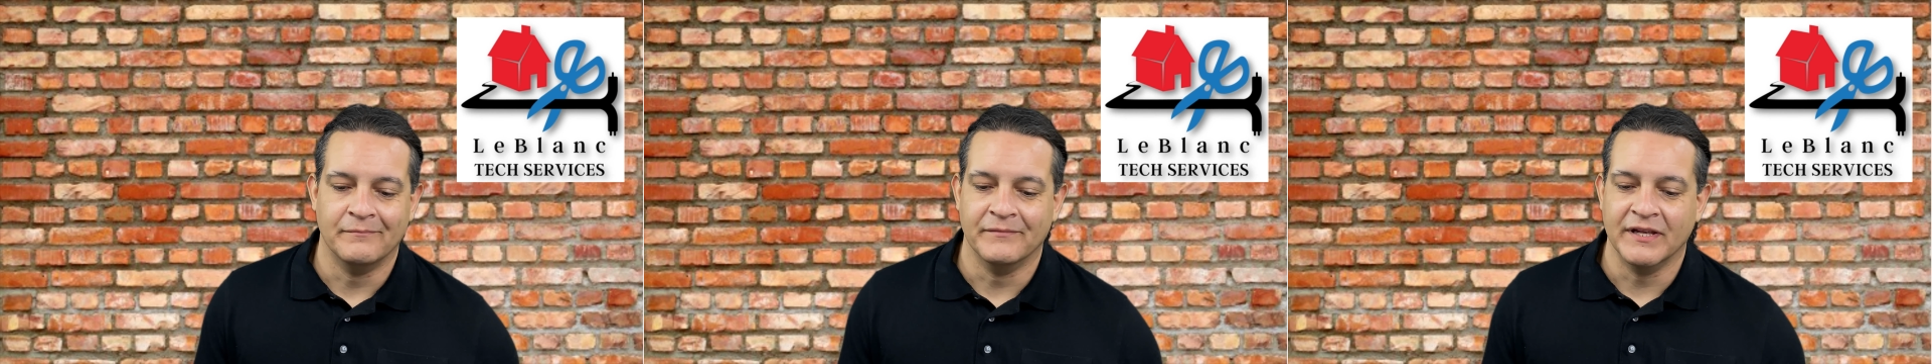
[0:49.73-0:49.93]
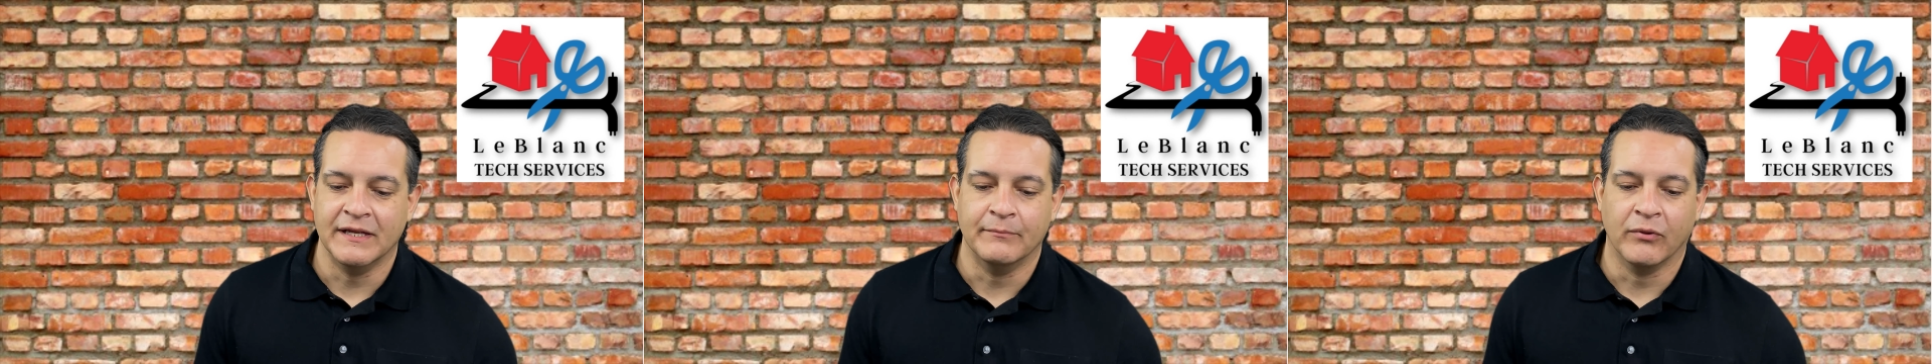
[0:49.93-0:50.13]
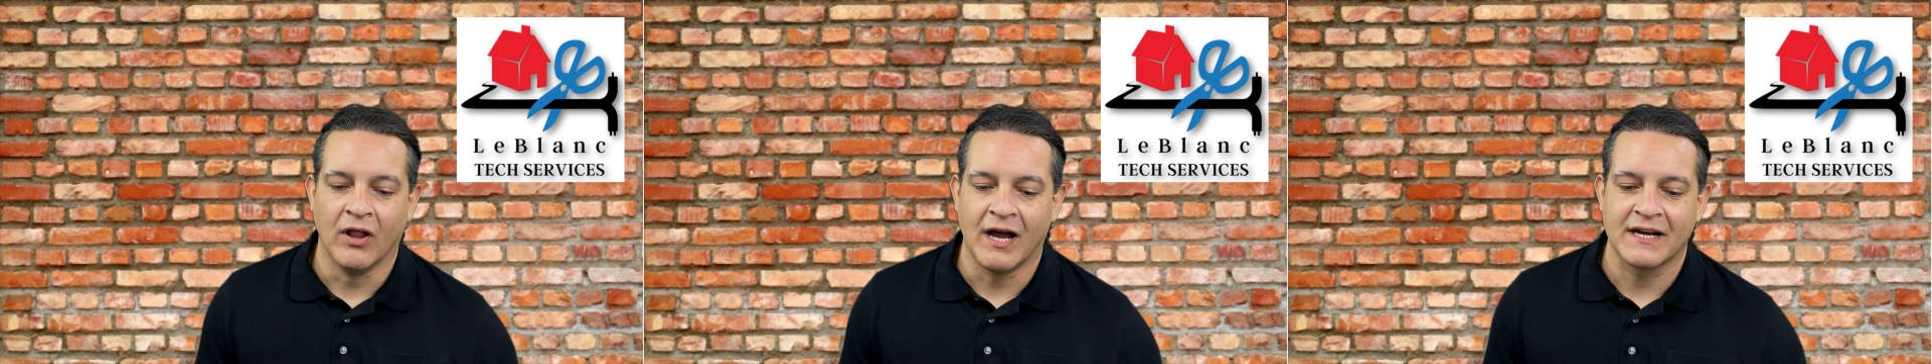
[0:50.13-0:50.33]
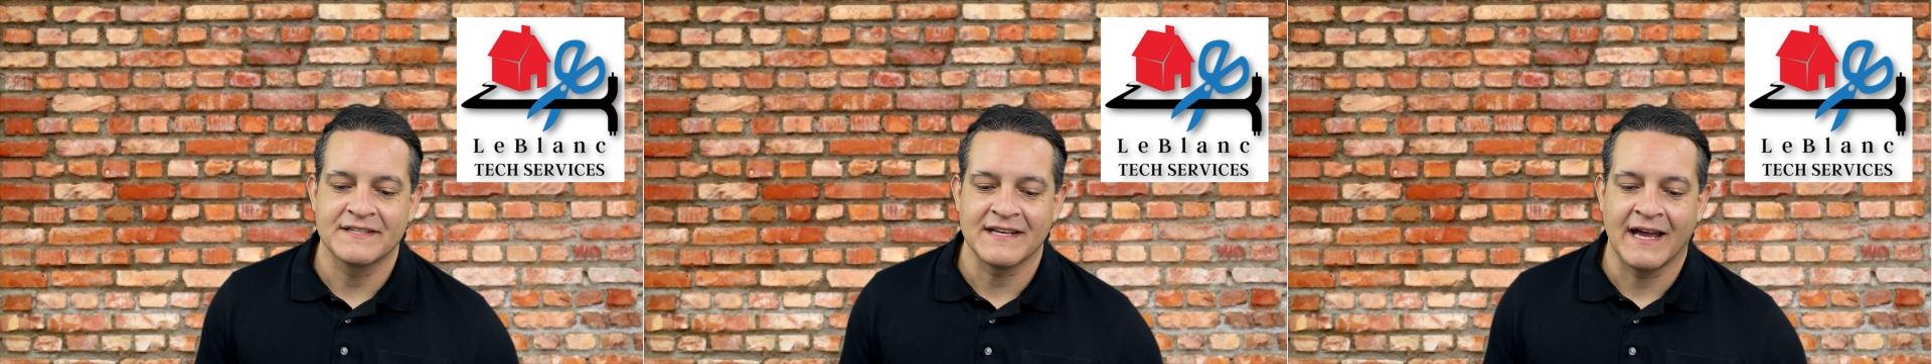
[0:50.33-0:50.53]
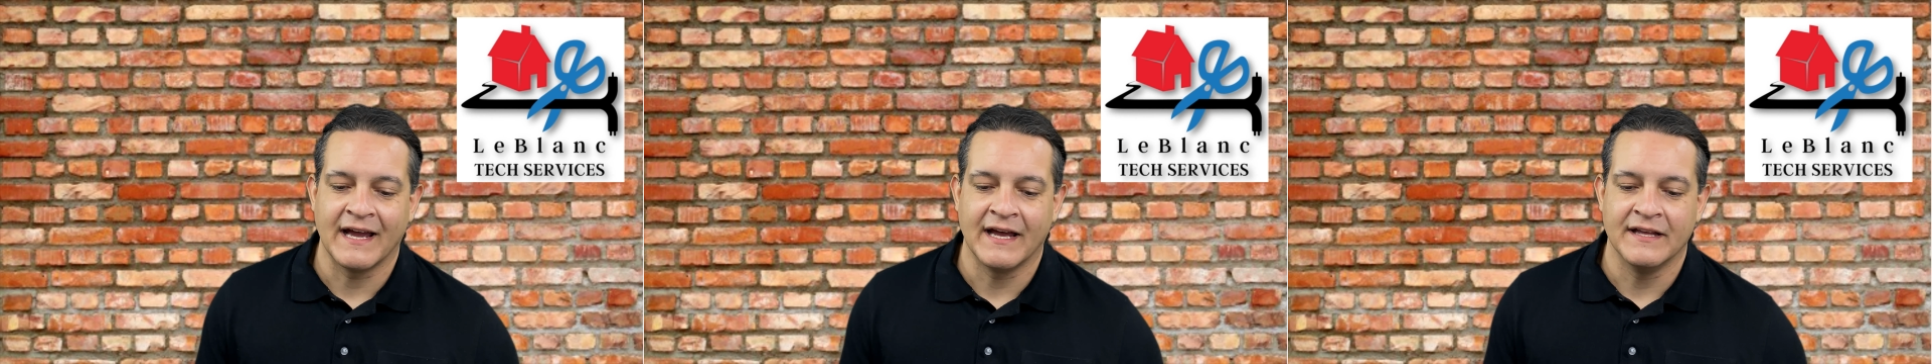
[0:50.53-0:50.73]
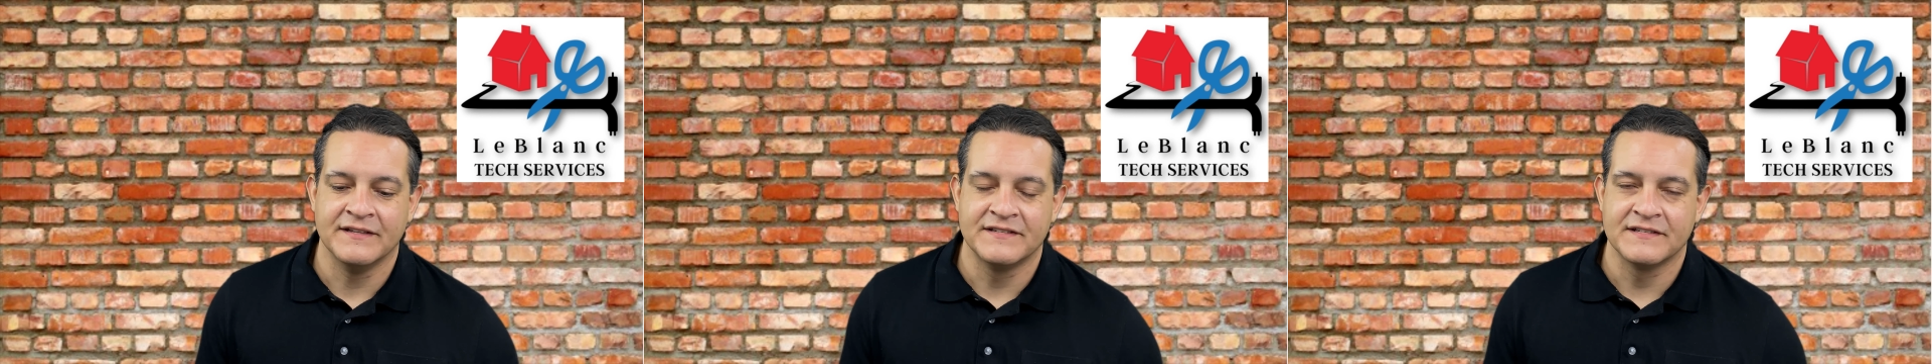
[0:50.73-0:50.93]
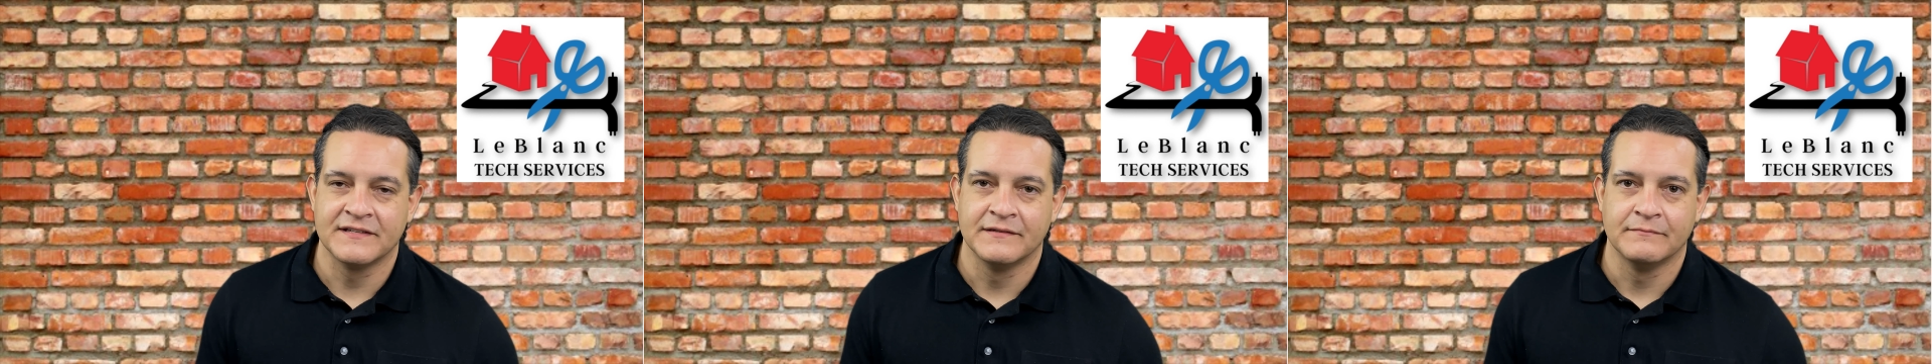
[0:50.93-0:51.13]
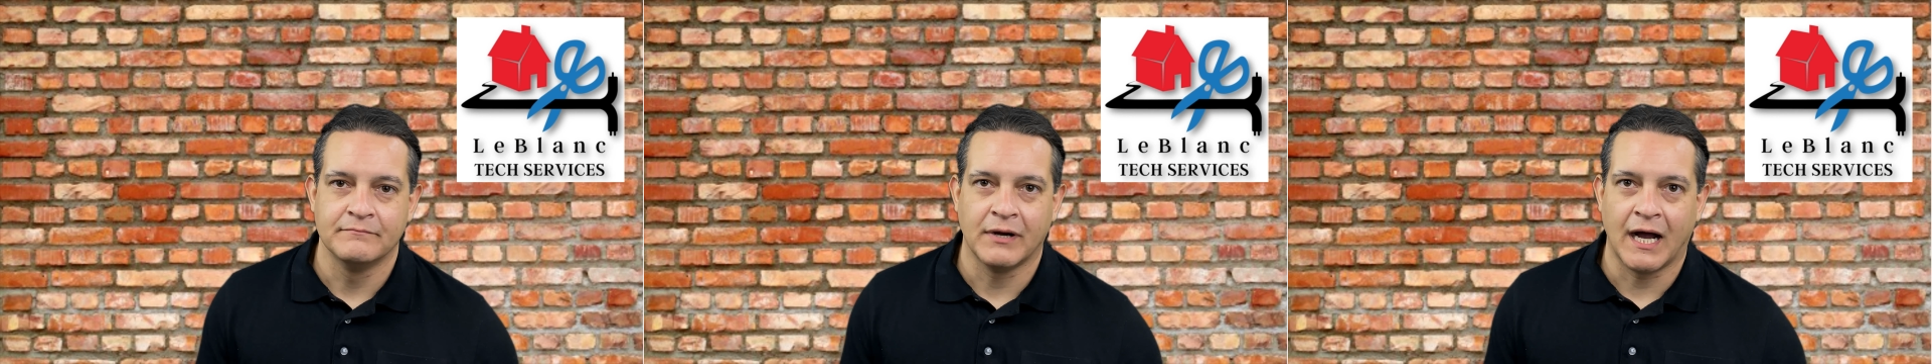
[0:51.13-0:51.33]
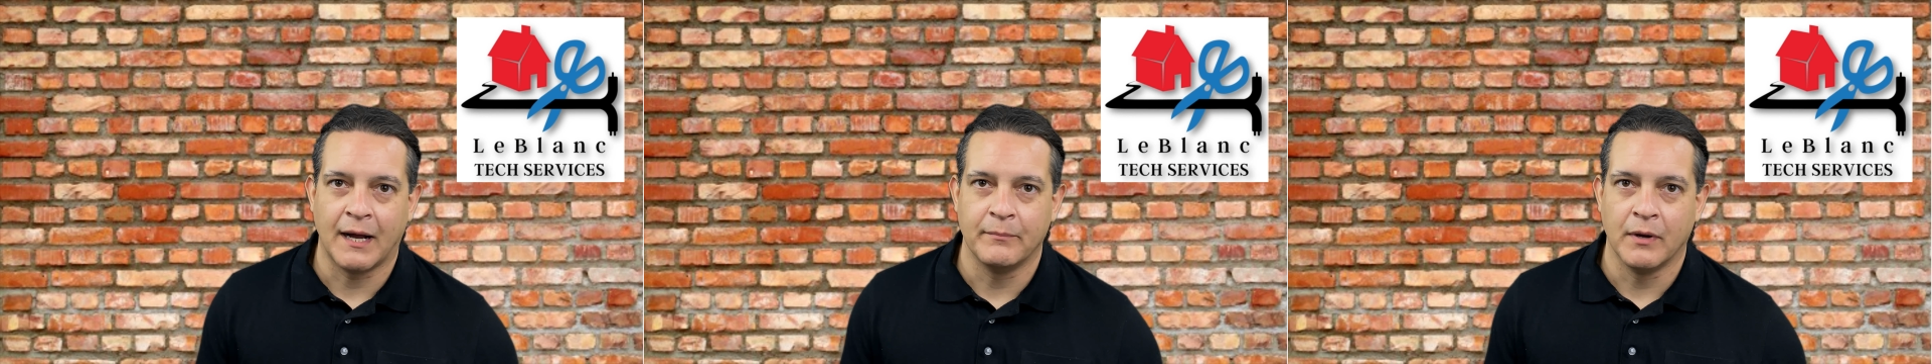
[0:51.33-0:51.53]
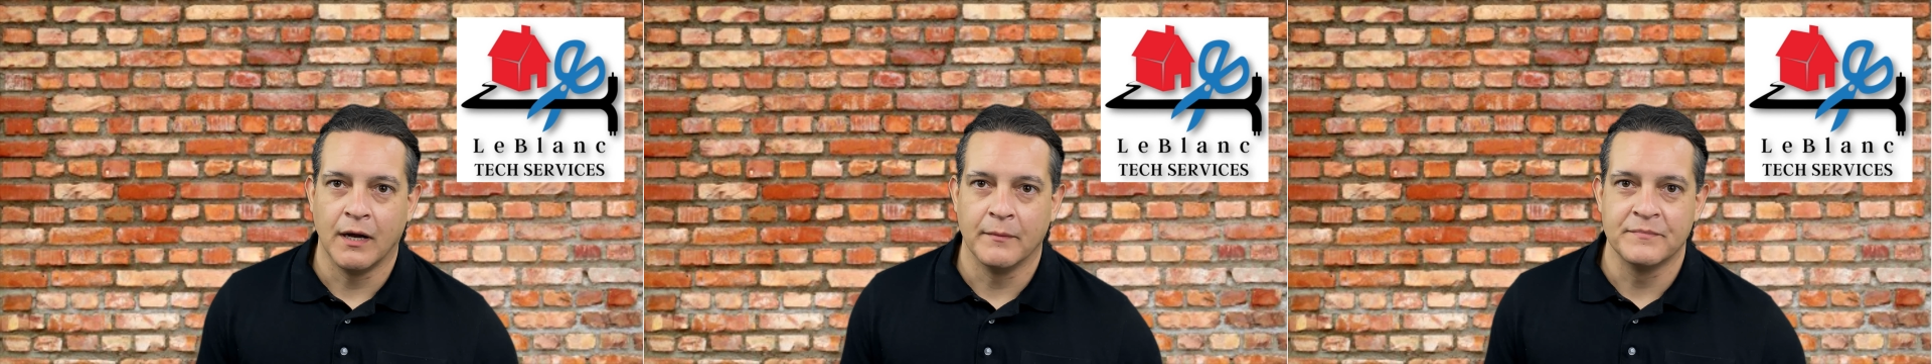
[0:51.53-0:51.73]
It blocks ads,
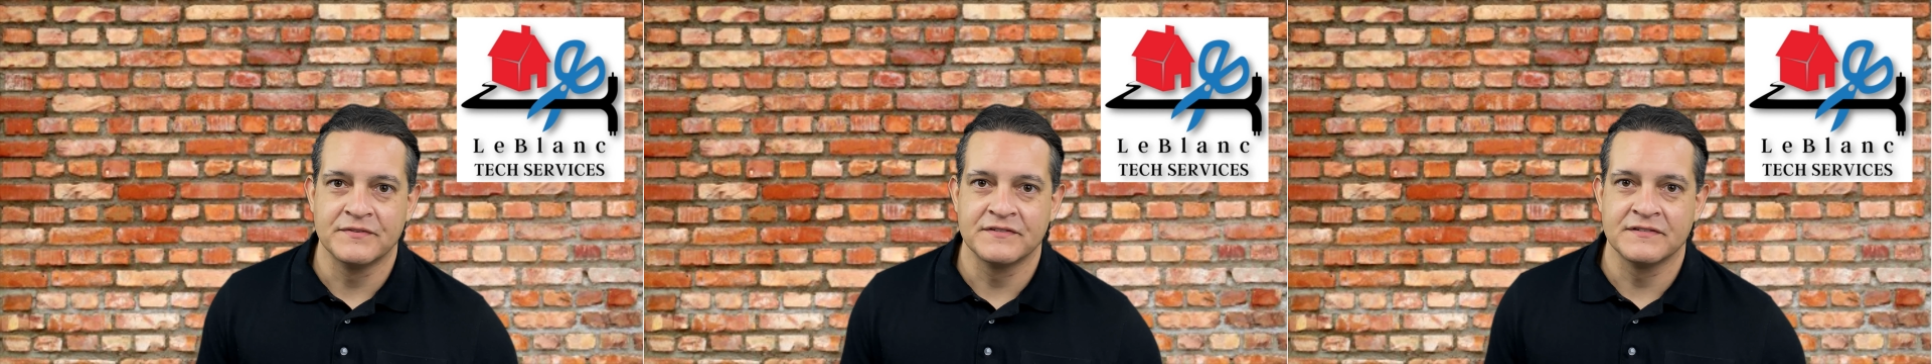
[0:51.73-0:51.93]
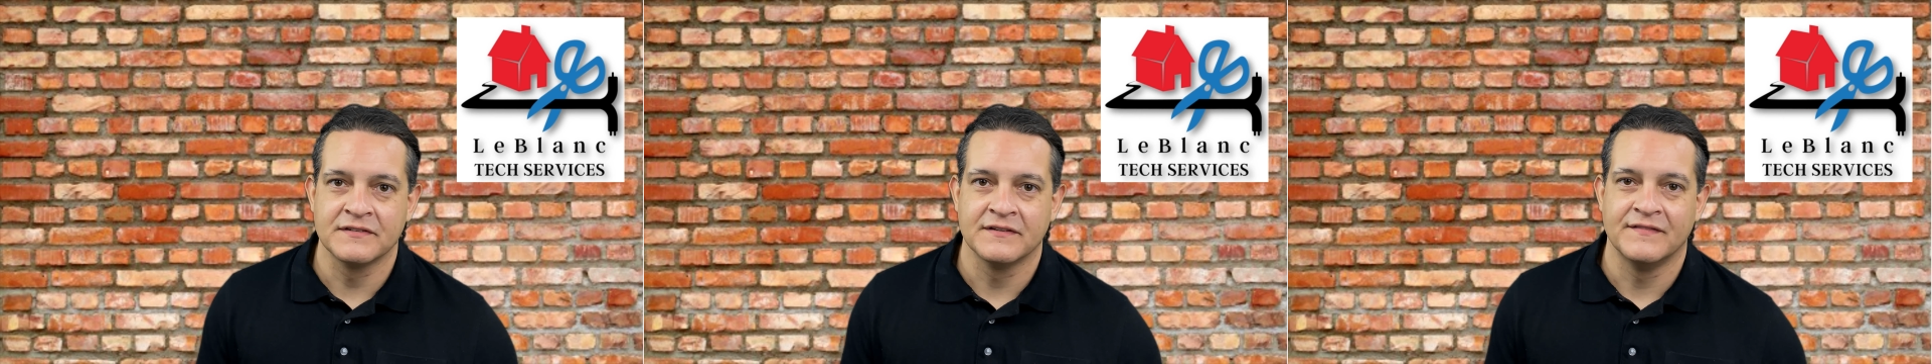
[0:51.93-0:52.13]
pop-ups.